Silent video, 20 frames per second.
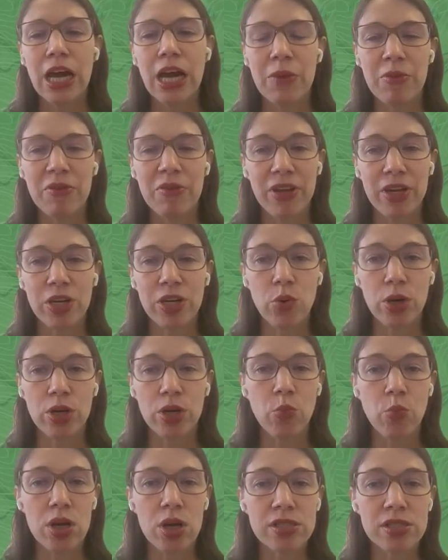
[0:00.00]
If
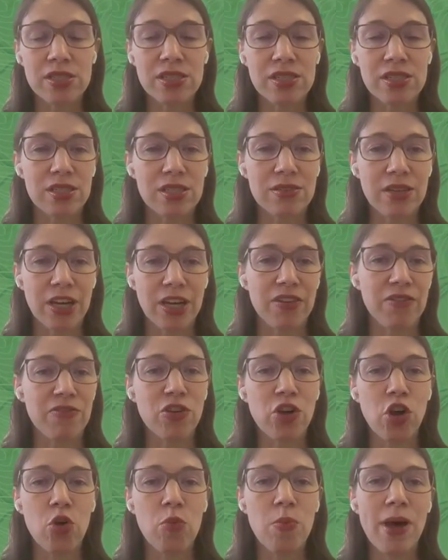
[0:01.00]
anyone wants to kind
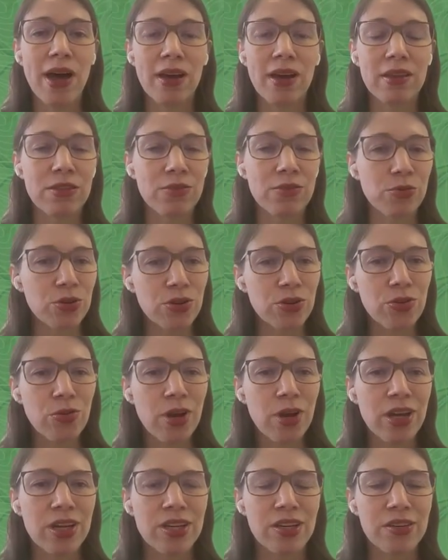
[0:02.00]
of go back
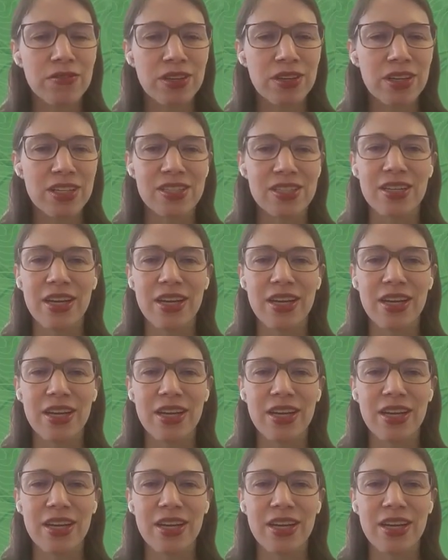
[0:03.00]
through any of